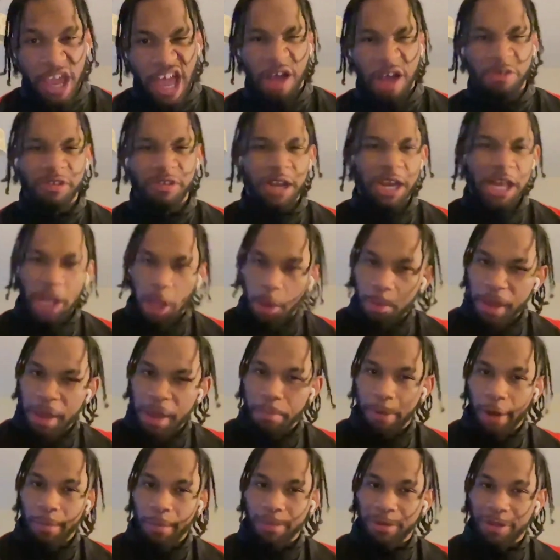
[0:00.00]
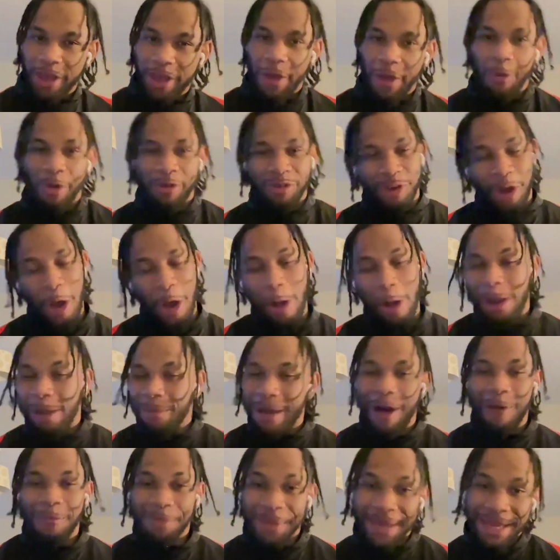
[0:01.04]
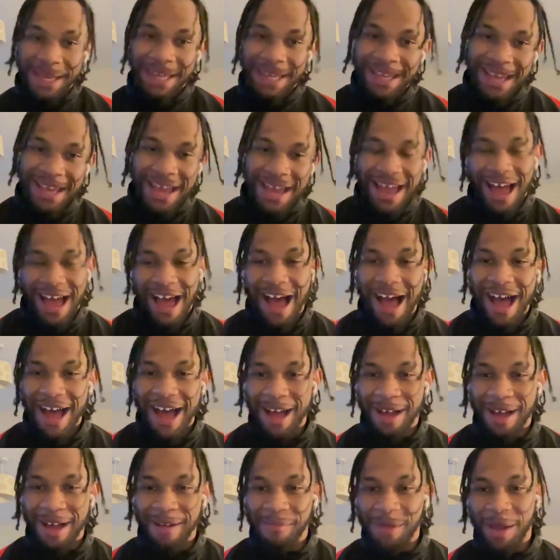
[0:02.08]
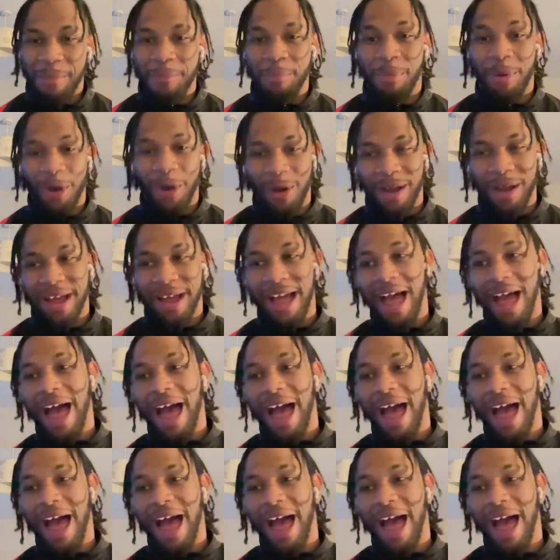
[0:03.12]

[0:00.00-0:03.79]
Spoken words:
I was a little bit bummed that it wasn't all about me, but